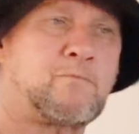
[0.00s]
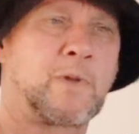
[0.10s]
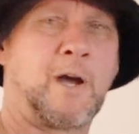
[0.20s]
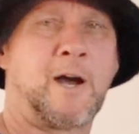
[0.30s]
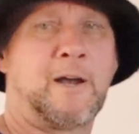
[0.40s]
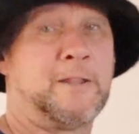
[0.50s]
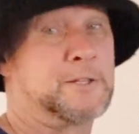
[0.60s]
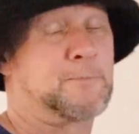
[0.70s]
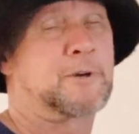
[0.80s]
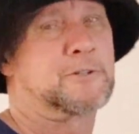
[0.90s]
And the
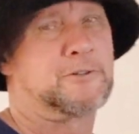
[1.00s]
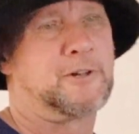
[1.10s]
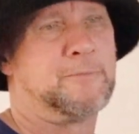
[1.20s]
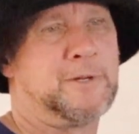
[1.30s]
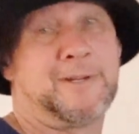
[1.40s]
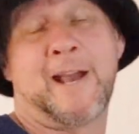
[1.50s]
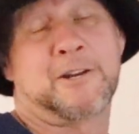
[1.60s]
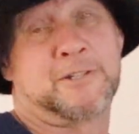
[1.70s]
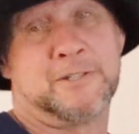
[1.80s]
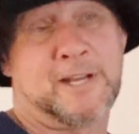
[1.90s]
spark arrestor element
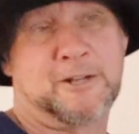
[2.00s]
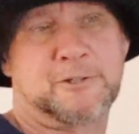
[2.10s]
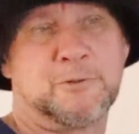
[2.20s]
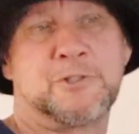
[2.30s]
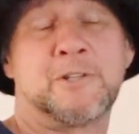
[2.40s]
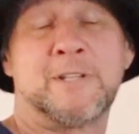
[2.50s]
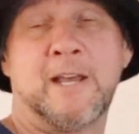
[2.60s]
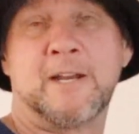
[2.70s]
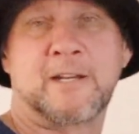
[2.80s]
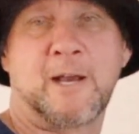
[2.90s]
actually is out, so it's just the
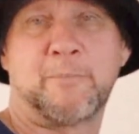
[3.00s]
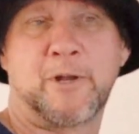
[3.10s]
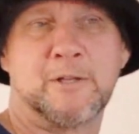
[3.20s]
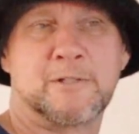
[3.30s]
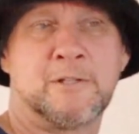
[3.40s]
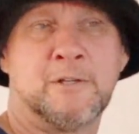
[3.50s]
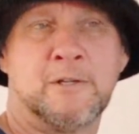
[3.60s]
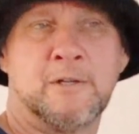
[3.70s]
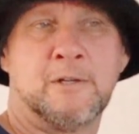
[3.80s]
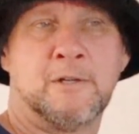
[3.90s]
end cap on its
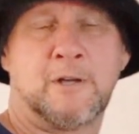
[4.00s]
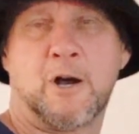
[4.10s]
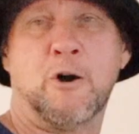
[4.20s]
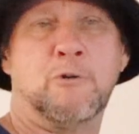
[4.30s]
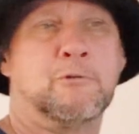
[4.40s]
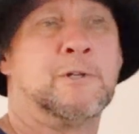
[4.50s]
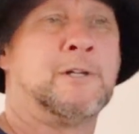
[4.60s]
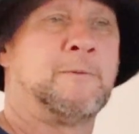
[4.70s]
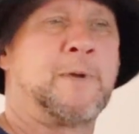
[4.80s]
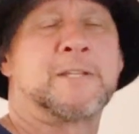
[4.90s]
own.
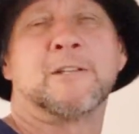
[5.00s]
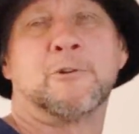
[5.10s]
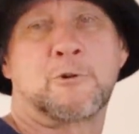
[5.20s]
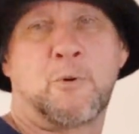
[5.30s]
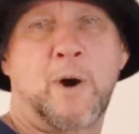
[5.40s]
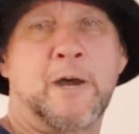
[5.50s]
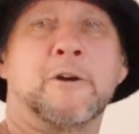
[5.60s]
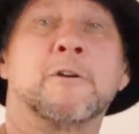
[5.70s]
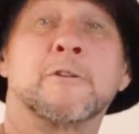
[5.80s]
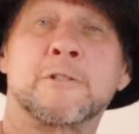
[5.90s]
Makes it a little
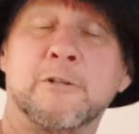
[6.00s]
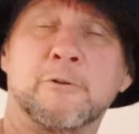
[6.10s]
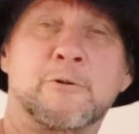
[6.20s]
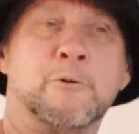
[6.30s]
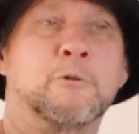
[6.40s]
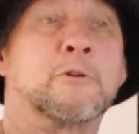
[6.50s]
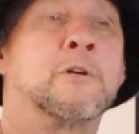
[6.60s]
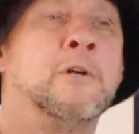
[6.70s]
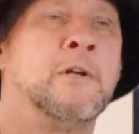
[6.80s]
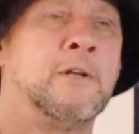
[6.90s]
quieter, looks a little cooler,
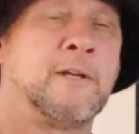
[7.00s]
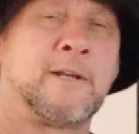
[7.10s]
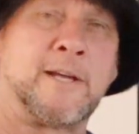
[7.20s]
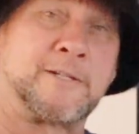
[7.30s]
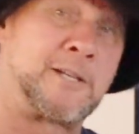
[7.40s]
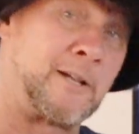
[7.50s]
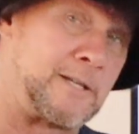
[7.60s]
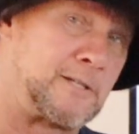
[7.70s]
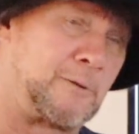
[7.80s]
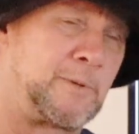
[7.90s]
and still
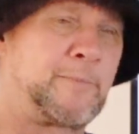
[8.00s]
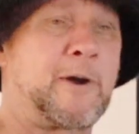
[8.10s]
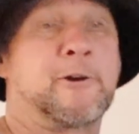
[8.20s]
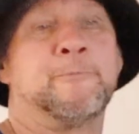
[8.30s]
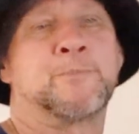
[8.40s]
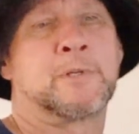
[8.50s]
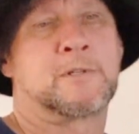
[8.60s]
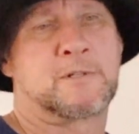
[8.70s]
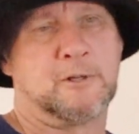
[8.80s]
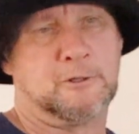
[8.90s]
adds a little bit of power.
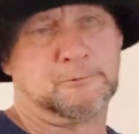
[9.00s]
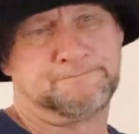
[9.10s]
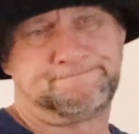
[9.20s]
So,